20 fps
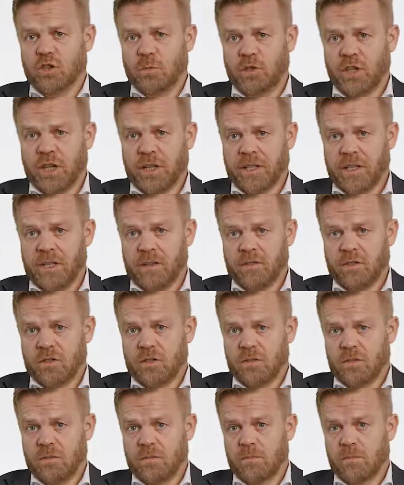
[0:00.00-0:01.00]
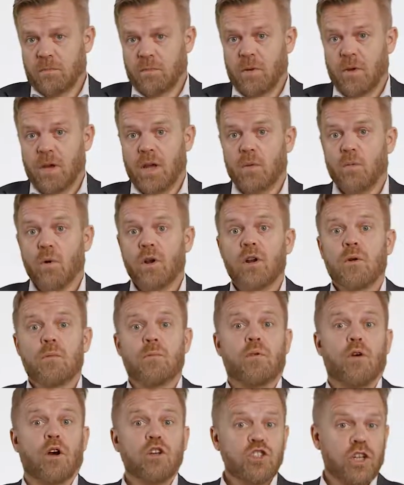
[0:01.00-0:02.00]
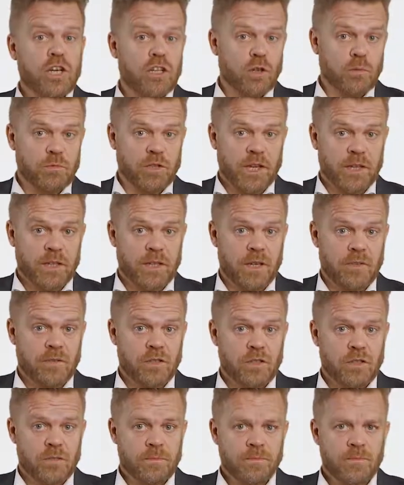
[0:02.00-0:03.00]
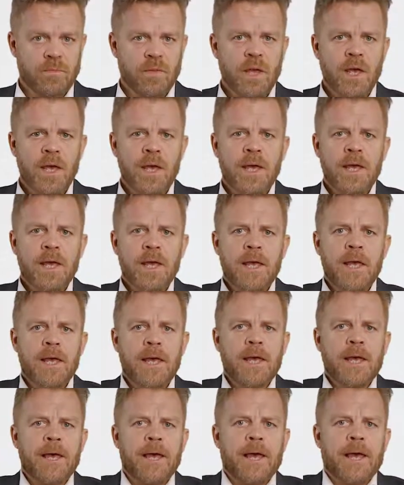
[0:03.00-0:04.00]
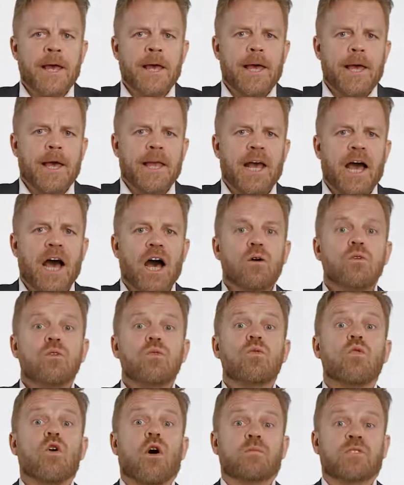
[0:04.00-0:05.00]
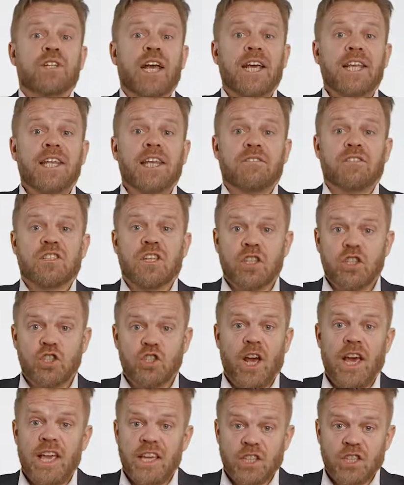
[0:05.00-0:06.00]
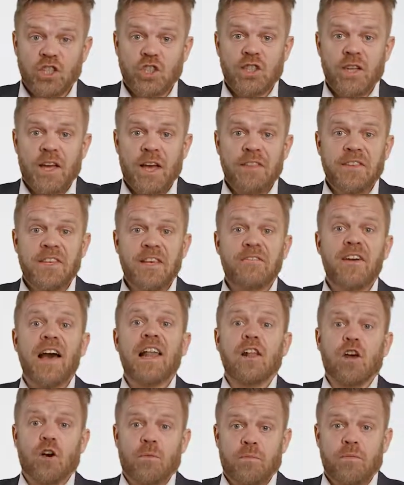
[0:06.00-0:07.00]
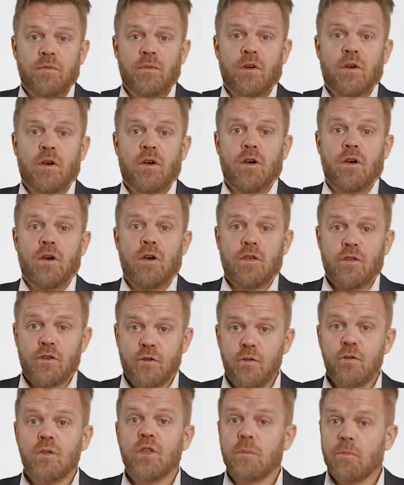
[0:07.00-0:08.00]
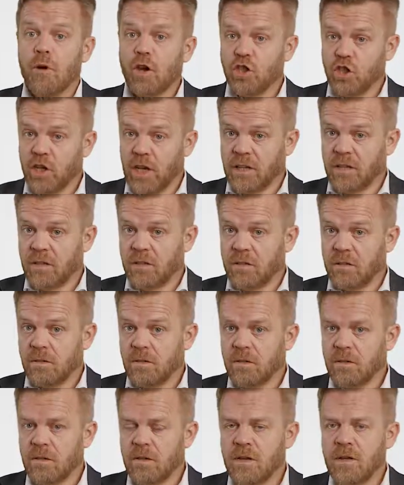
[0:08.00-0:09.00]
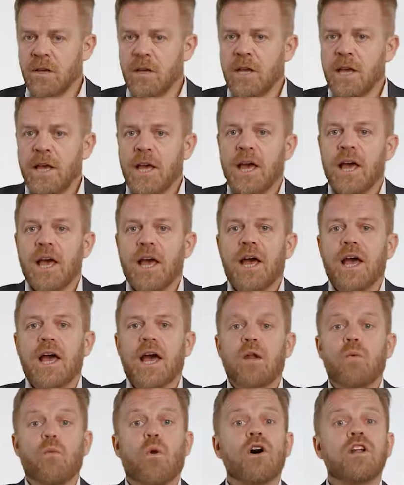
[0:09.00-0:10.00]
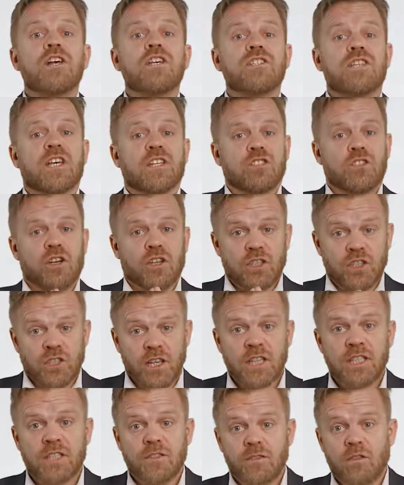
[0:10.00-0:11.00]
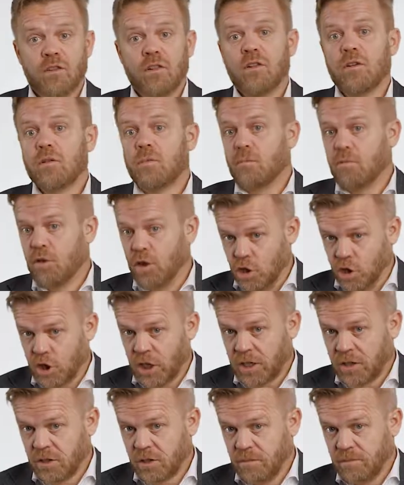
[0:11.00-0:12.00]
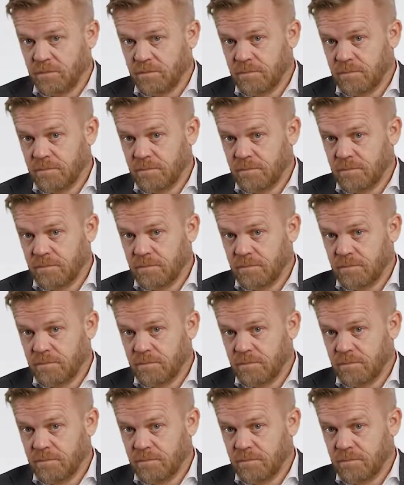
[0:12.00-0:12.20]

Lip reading: objectives? And what are project objectives? And how do objectives change and develop through the project? And what is a successful project?